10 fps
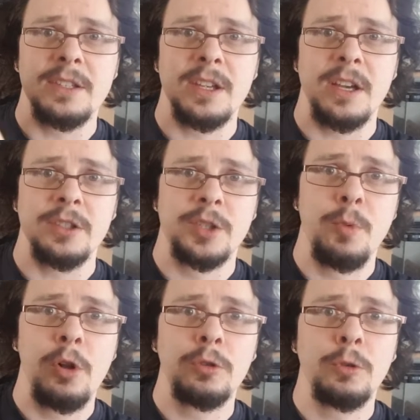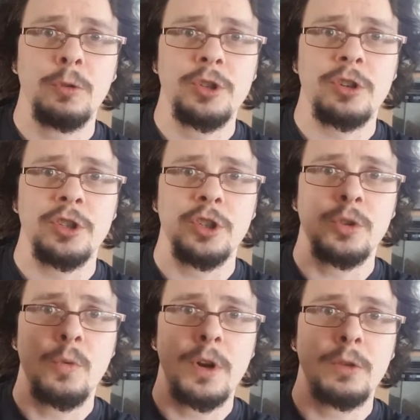It's a small enclosure because
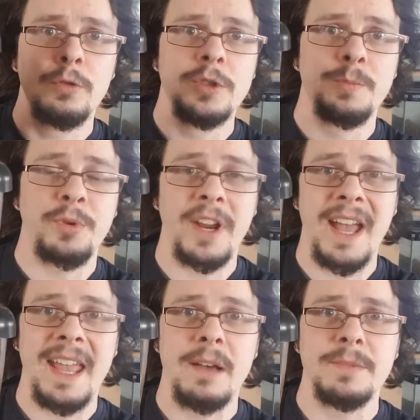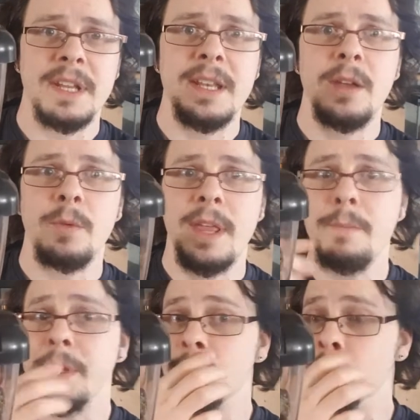you don't want to lose prey items in there with
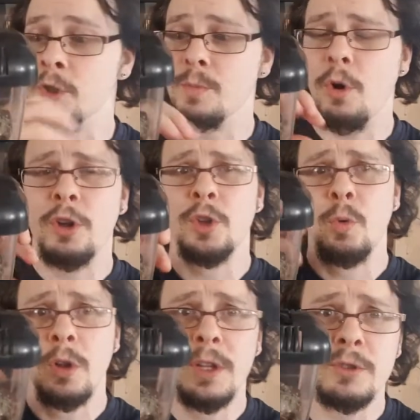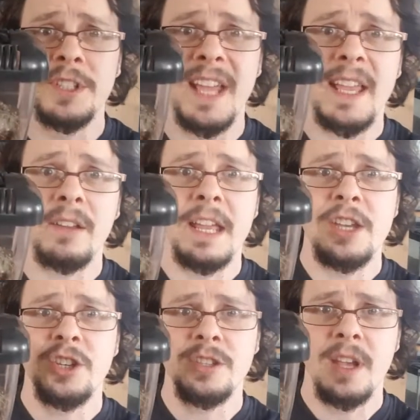them being so small. You don't want loads of
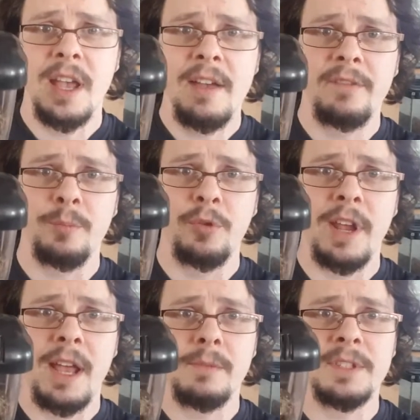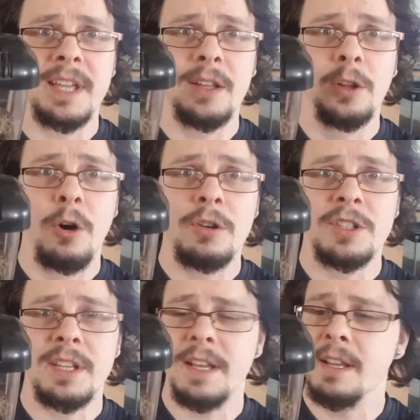decorations for prey items to get
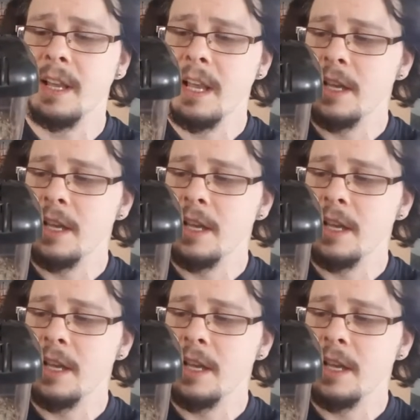lost in.